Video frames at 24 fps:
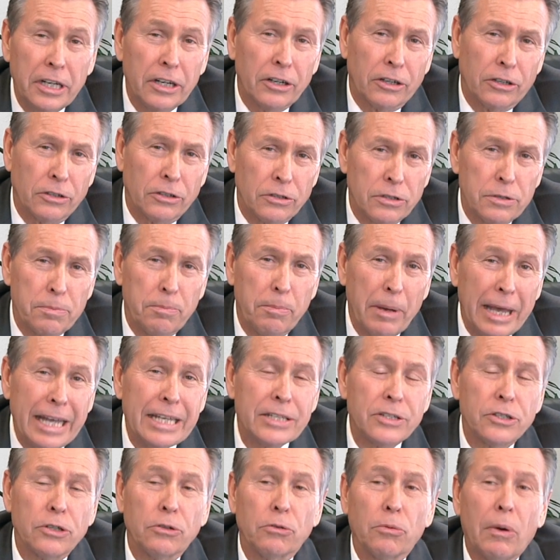years
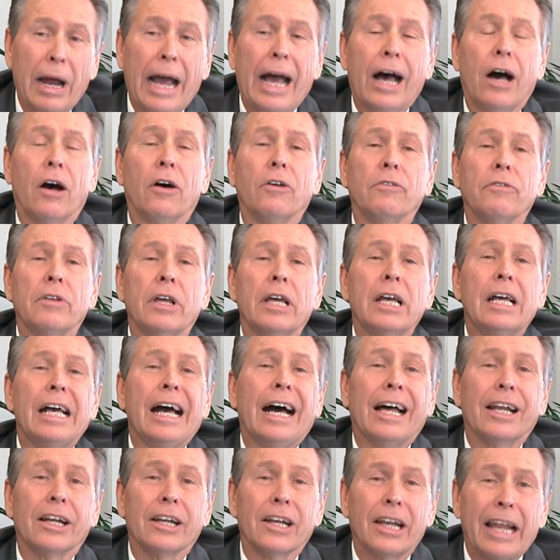based around
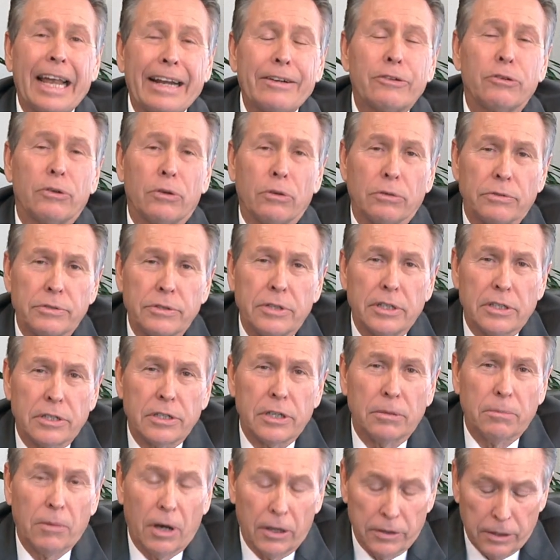an electrical
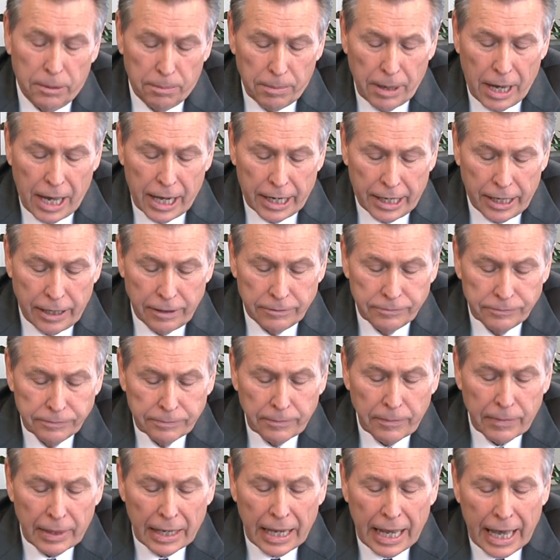system on the body.
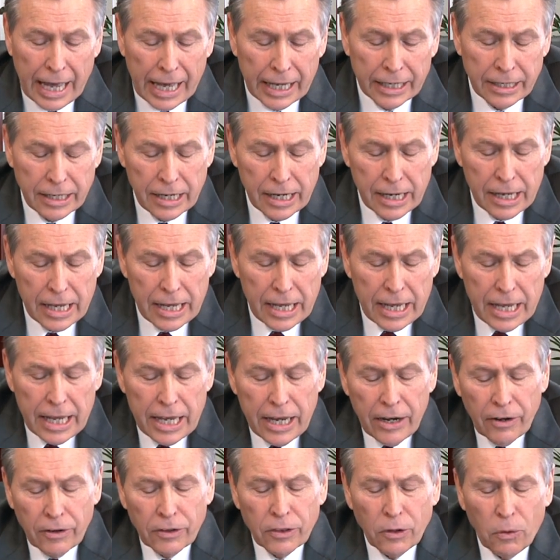And
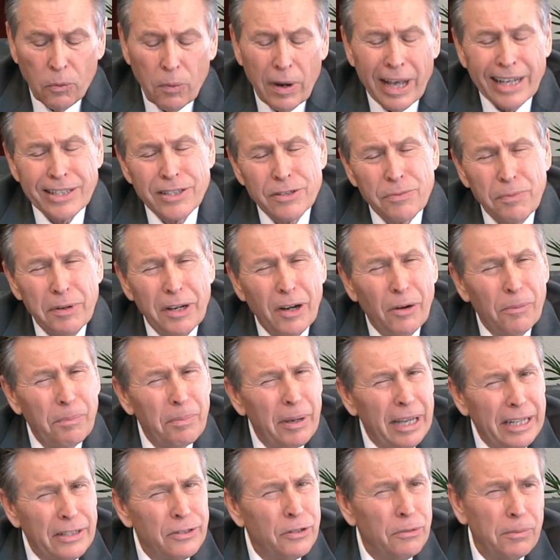here in the West, we don't
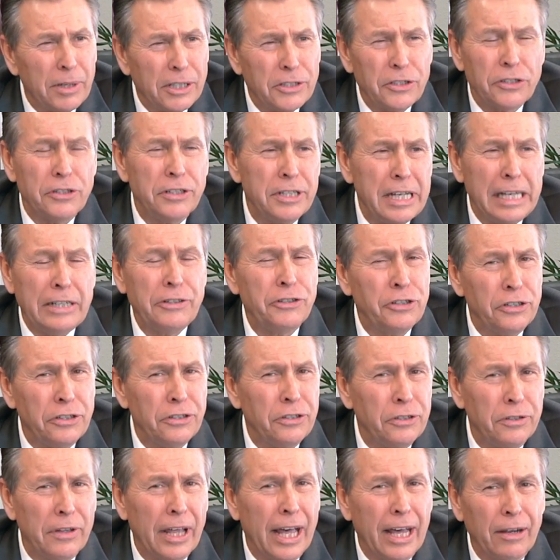pay too much attention
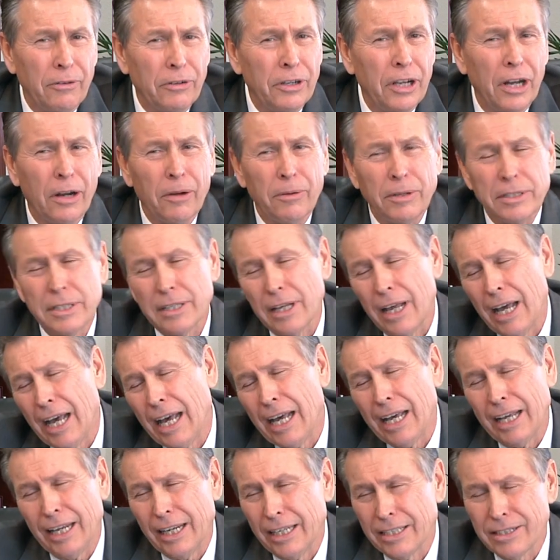to that. You know, we say,
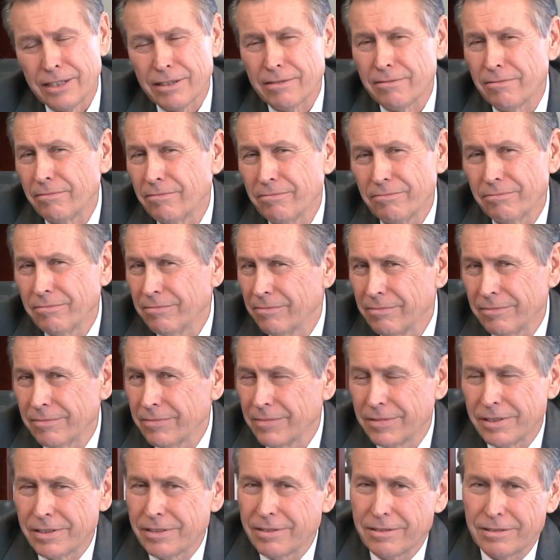ah, it's,
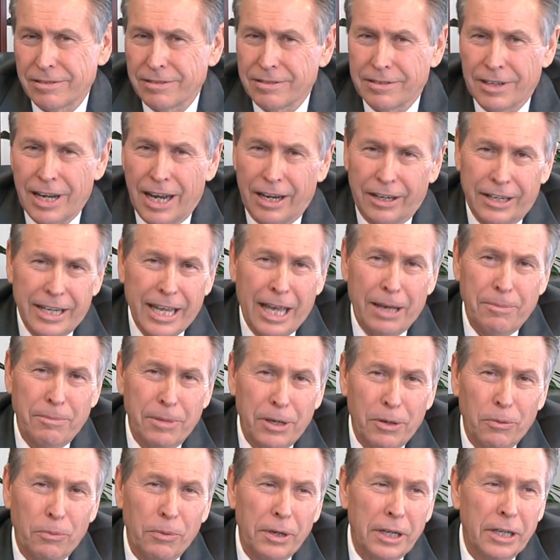it's not, can't
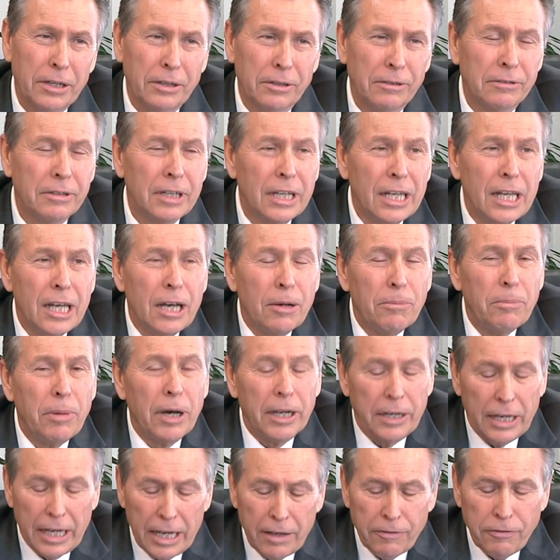be real.
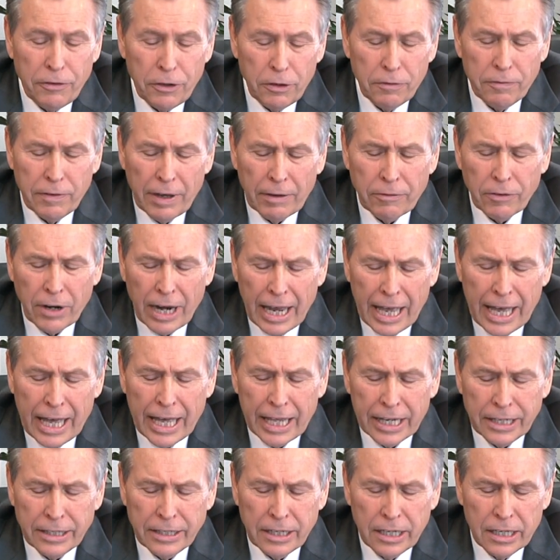But if you've ever
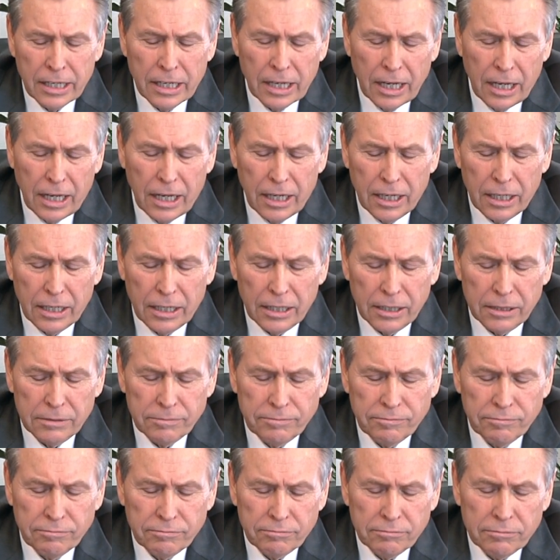had,
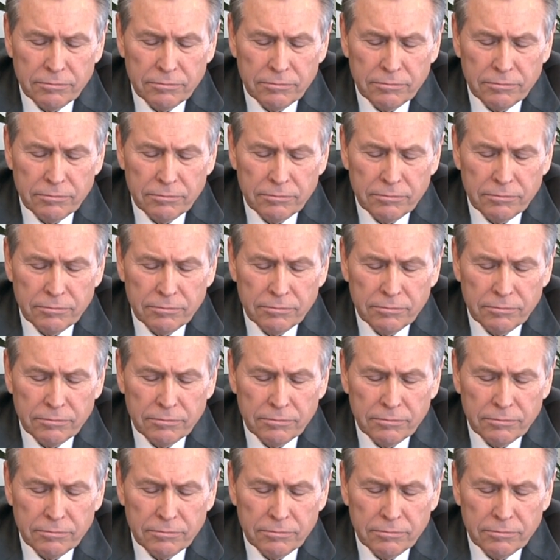um,